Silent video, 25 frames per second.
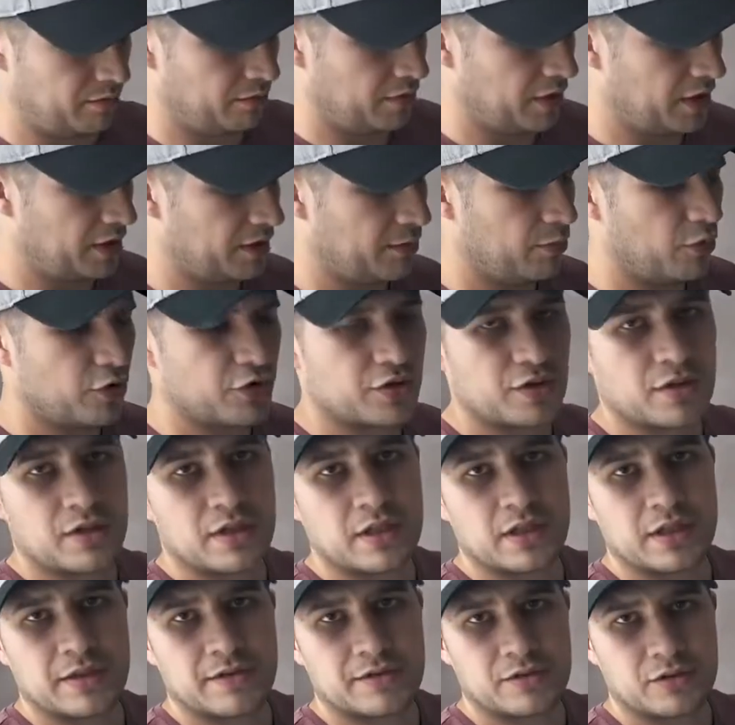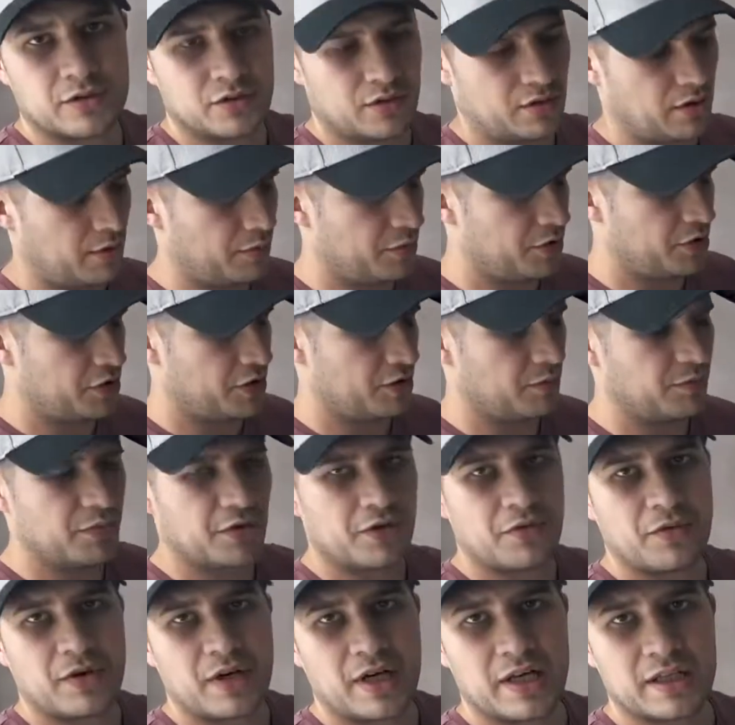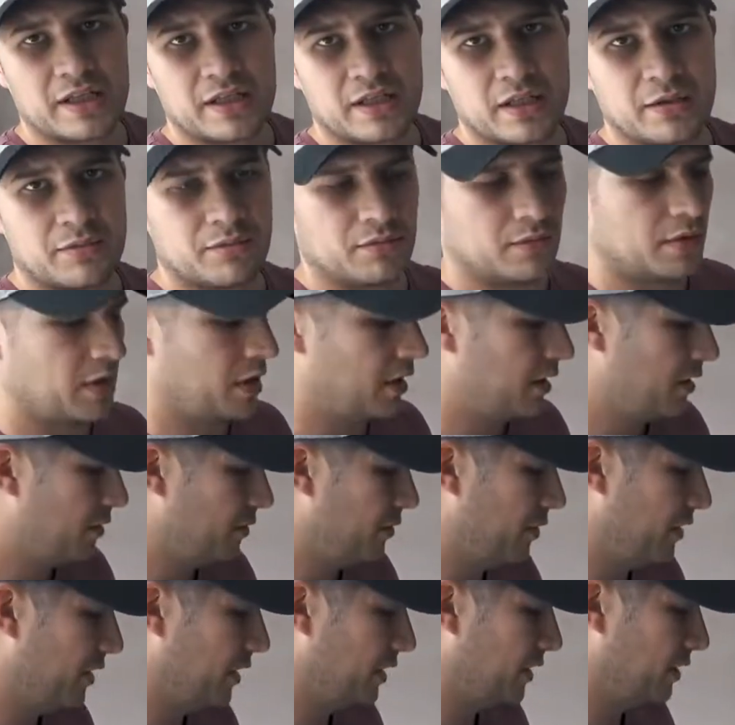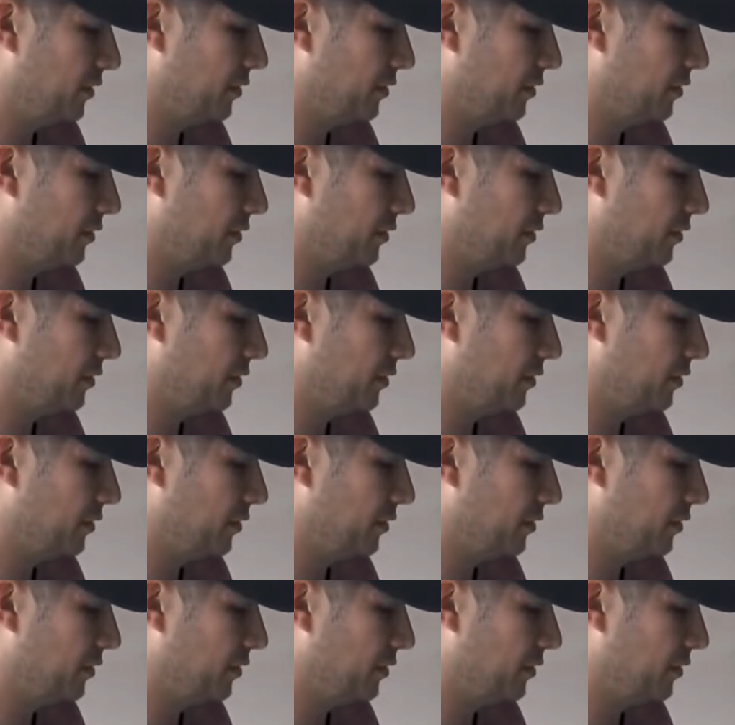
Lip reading: leveled with gypsum-based stucco, it's fairly soft,